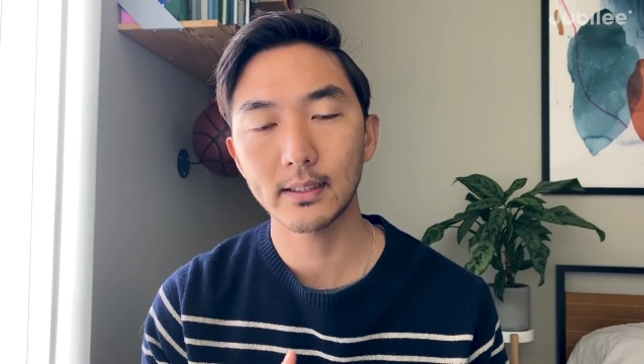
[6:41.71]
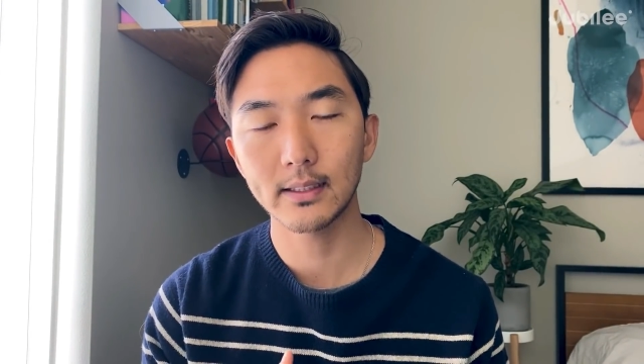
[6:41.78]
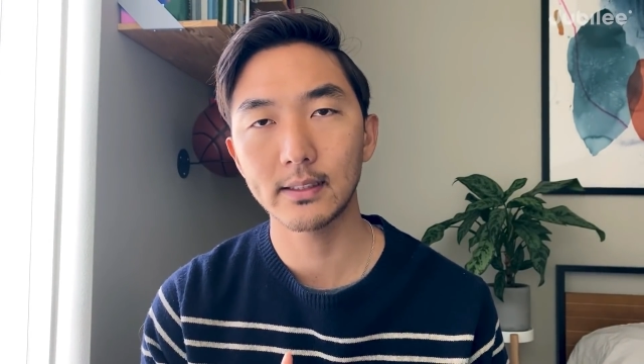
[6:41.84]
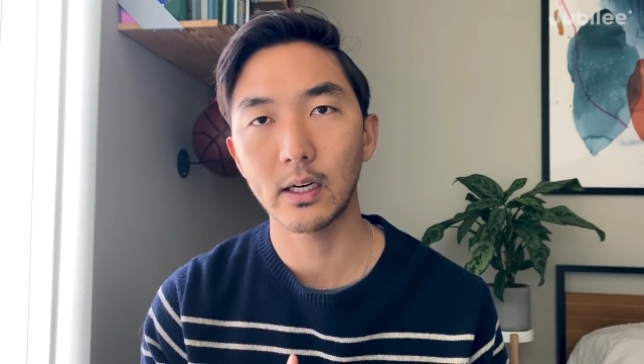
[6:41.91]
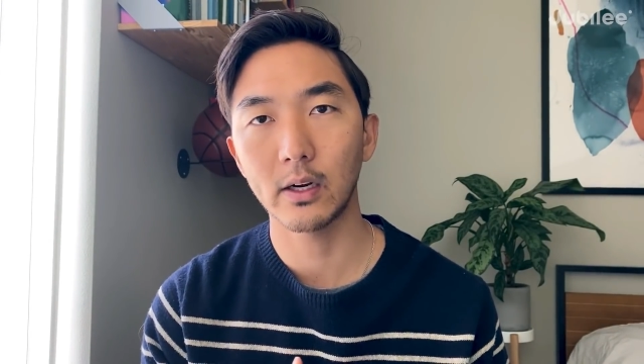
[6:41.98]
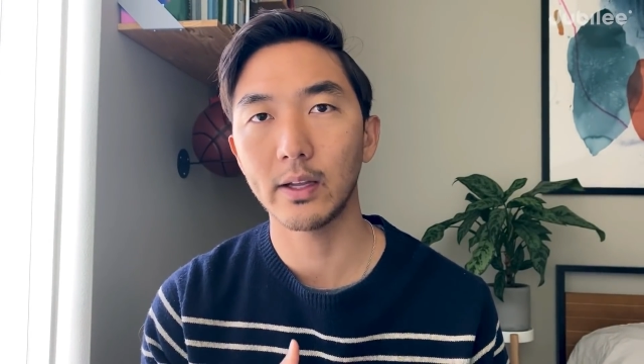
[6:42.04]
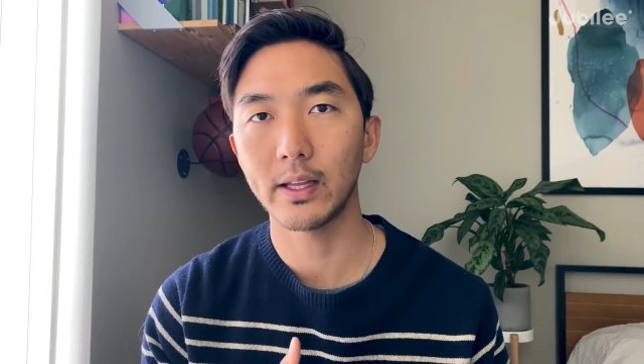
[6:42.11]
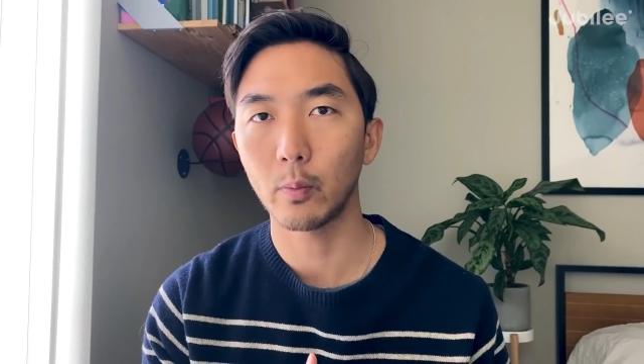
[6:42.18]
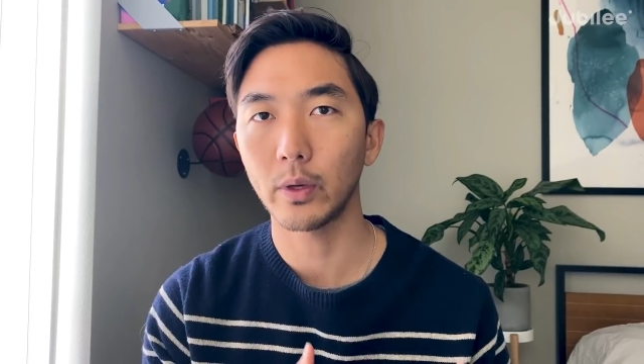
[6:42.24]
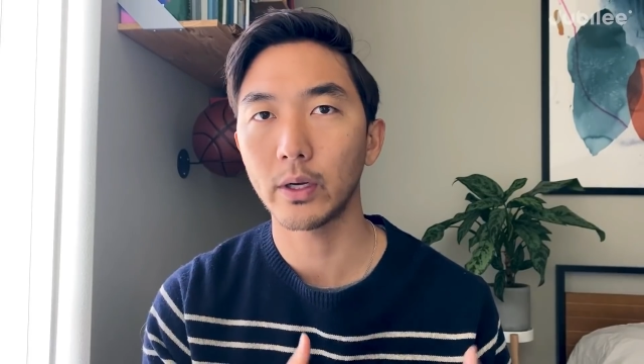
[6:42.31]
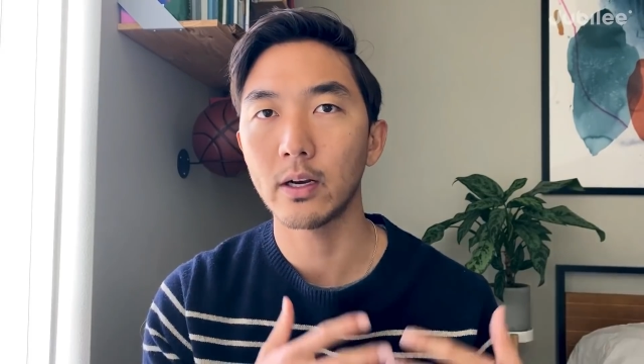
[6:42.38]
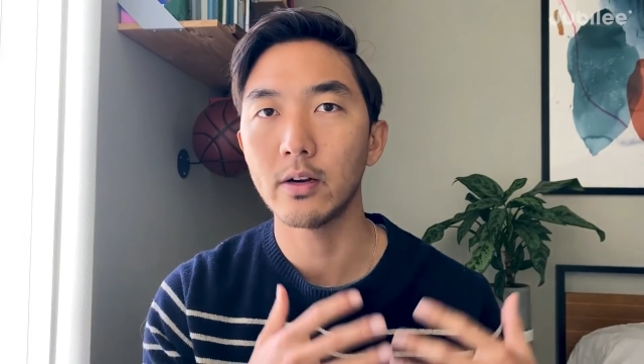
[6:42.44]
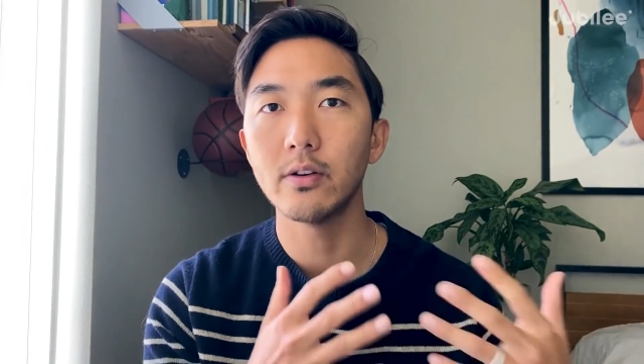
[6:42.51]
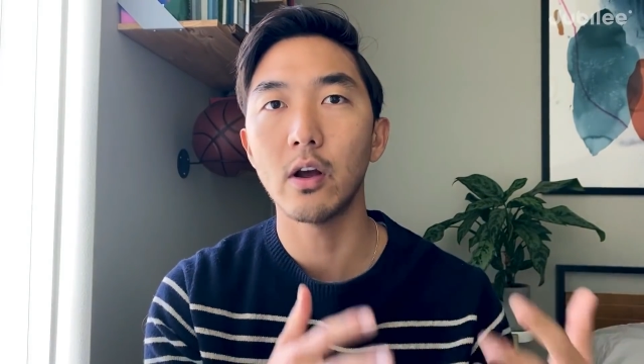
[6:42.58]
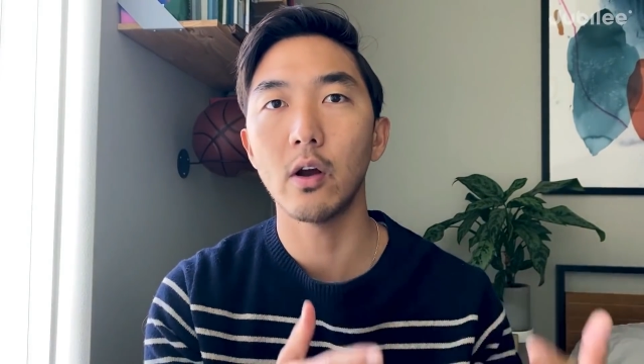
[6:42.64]
necessarily that
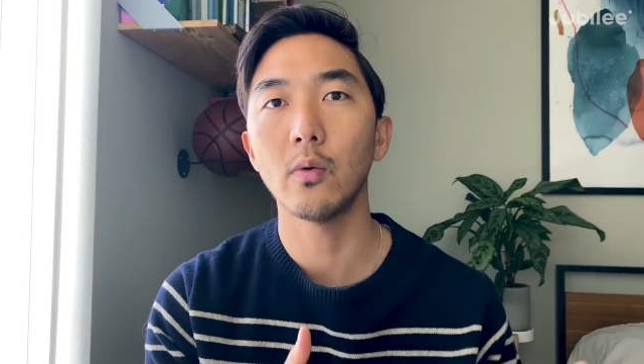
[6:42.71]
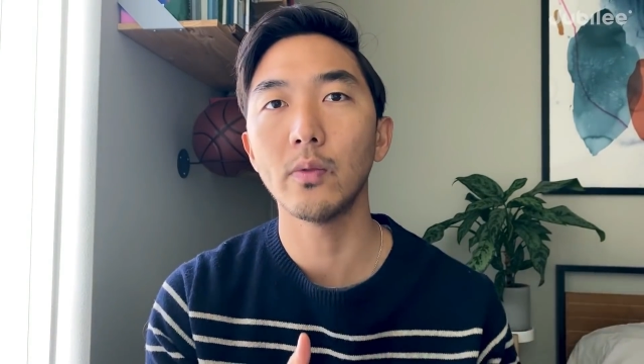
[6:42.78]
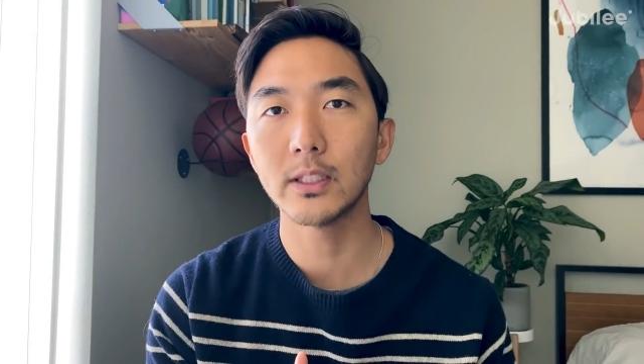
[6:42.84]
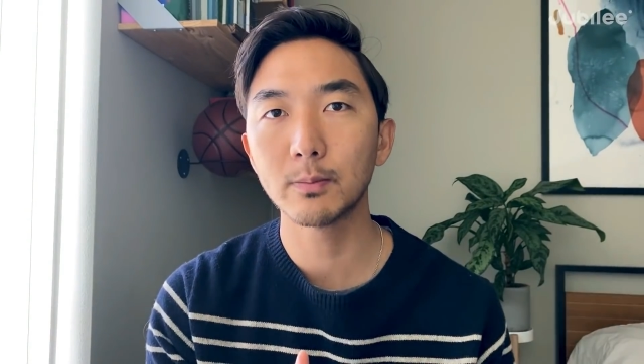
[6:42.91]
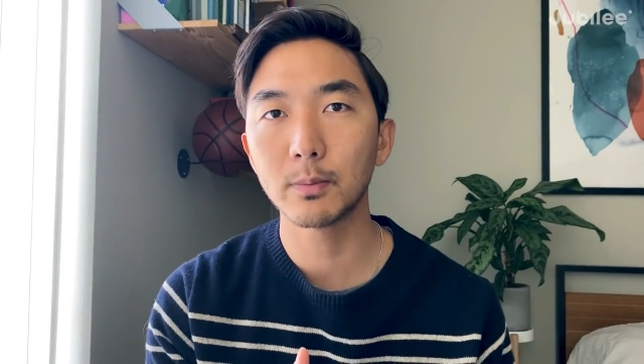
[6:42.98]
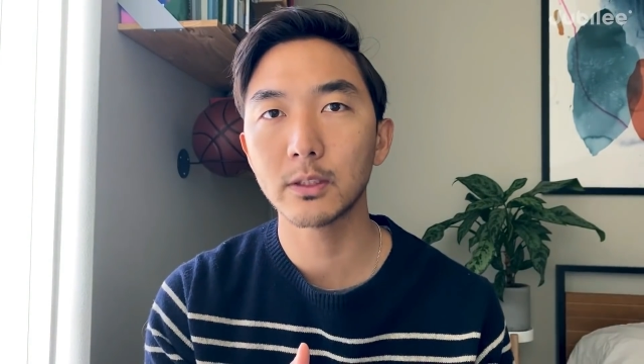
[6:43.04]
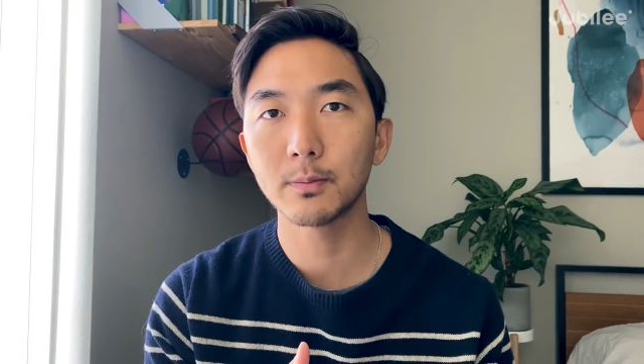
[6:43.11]
we condone these